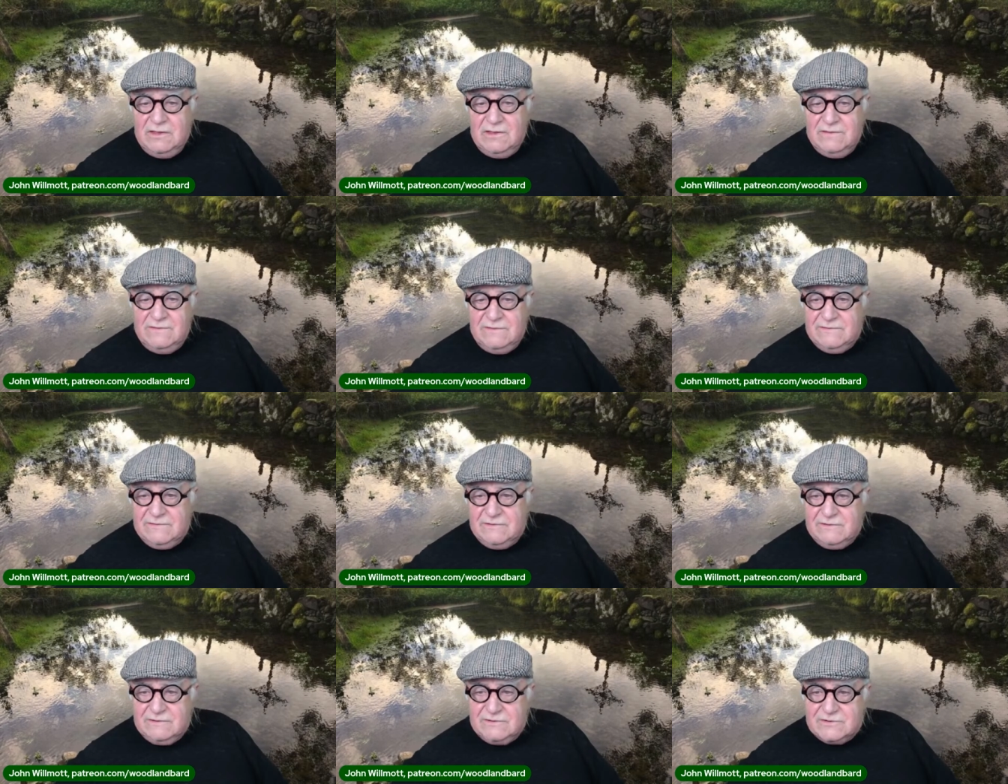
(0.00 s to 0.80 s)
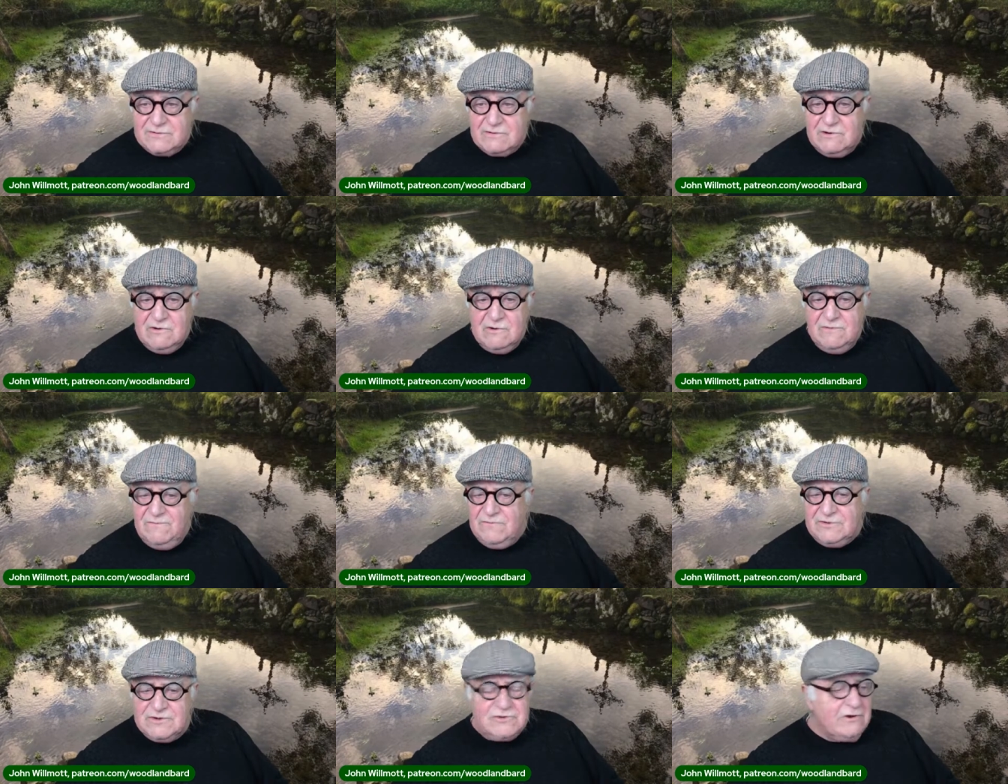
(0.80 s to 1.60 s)
This is a
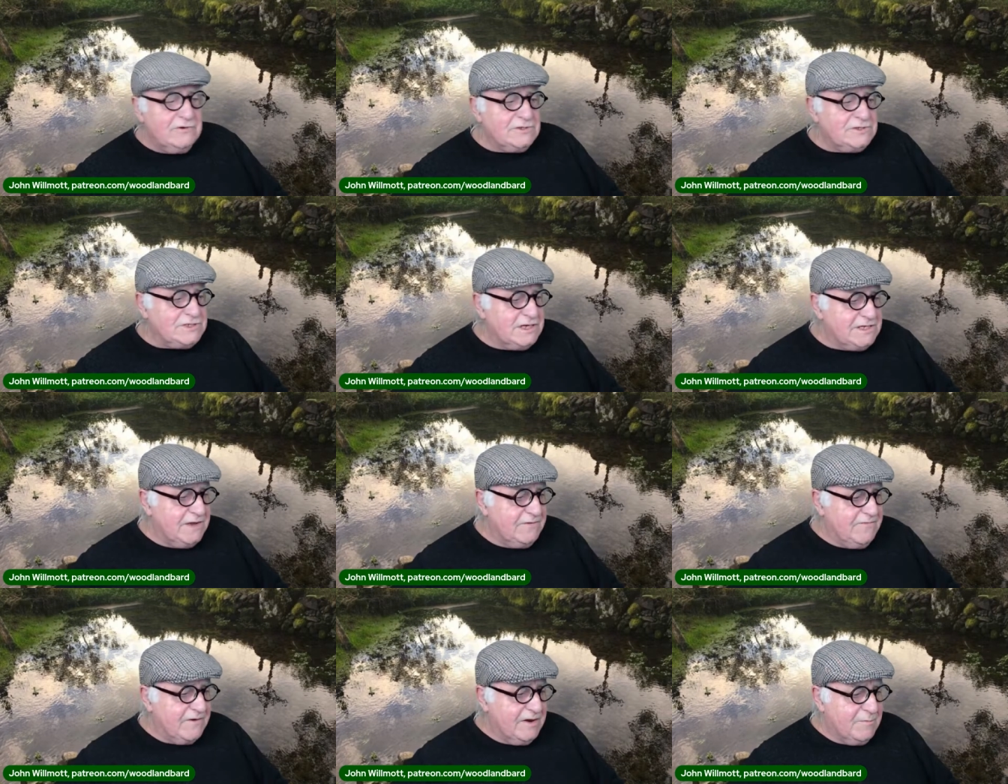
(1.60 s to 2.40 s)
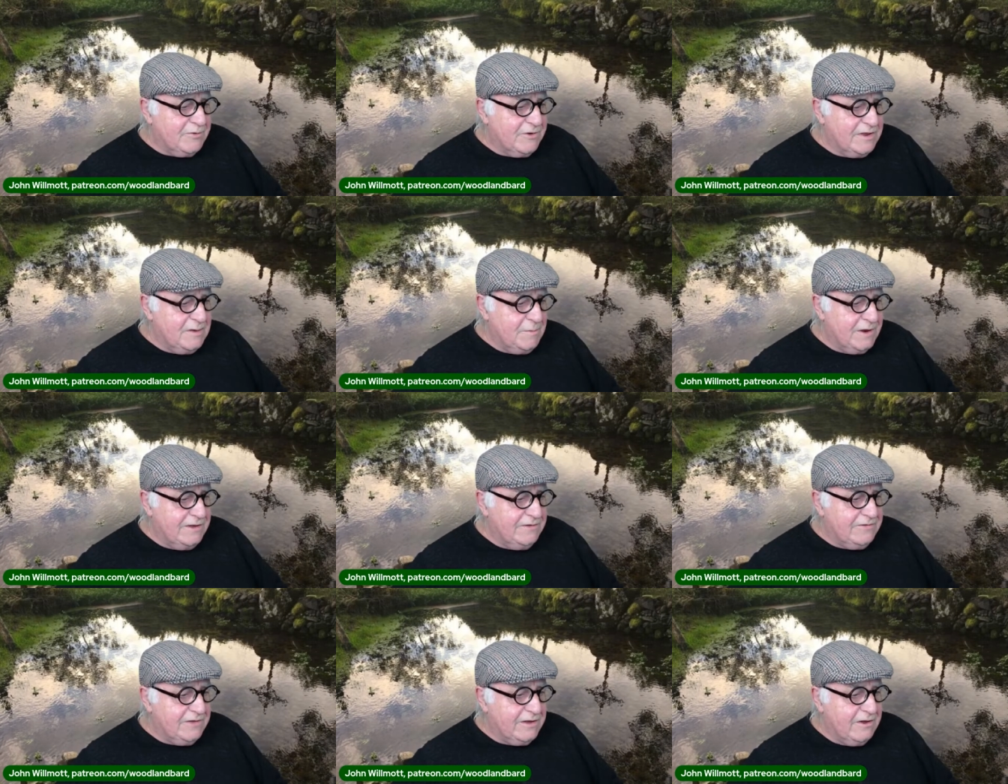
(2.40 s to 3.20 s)
Shrone, a Shrone city. Very pretty
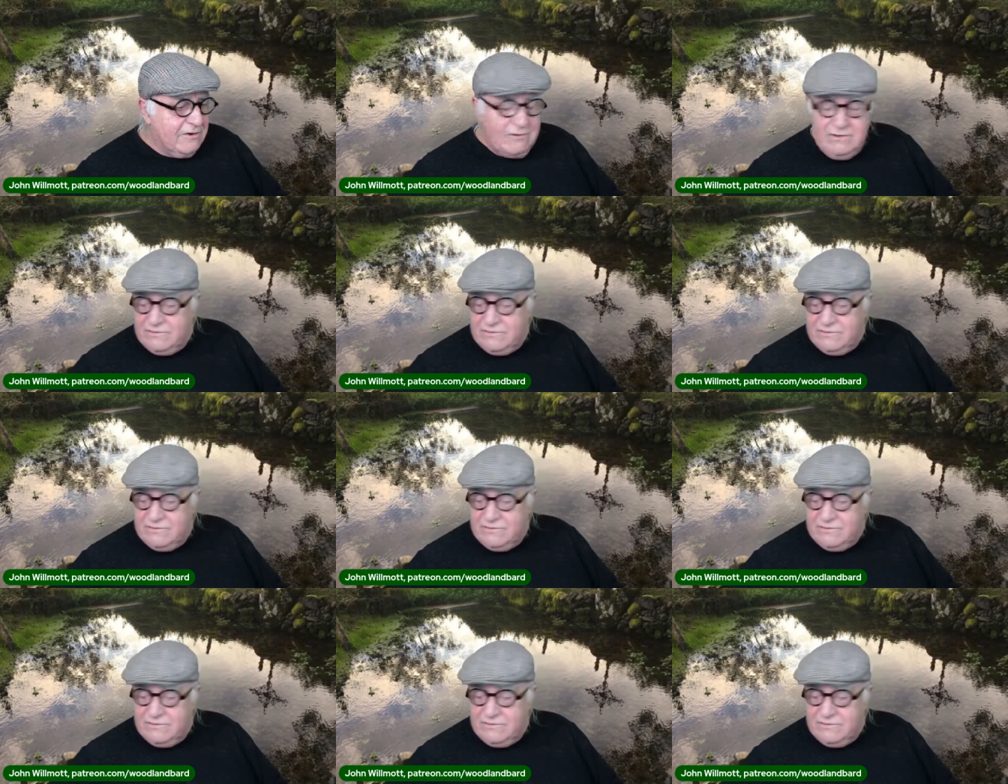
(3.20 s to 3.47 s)
place to go.